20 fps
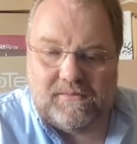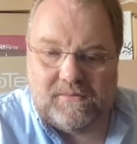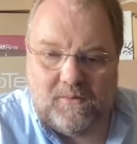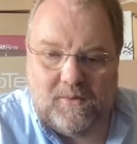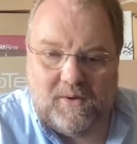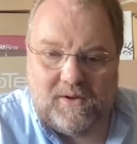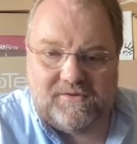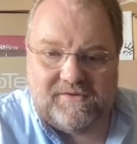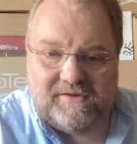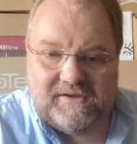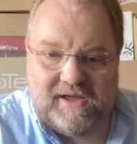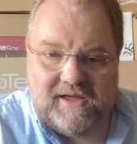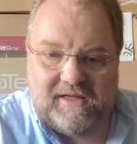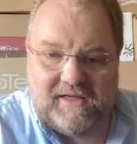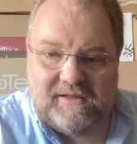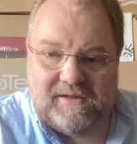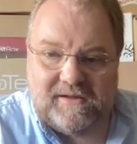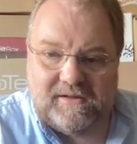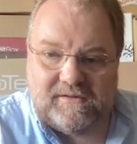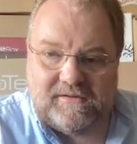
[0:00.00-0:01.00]
well
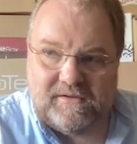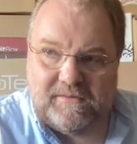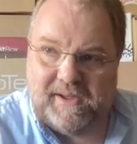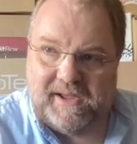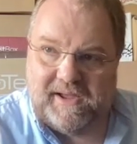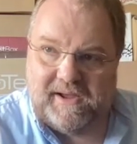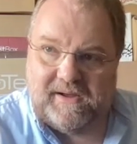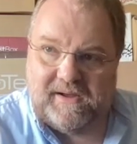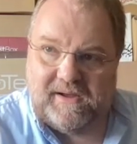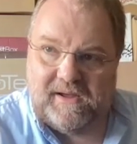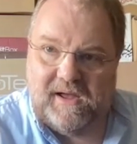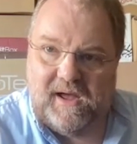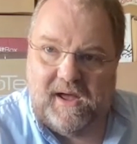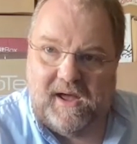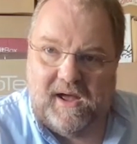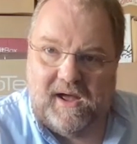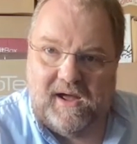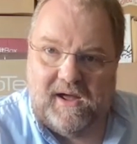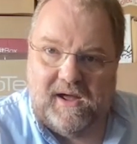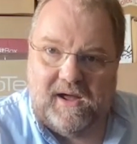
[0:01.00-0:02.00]
together to make
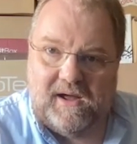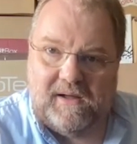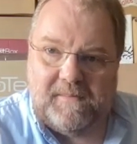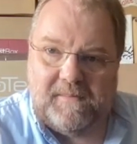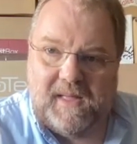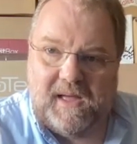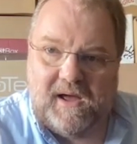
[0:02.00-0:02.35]
a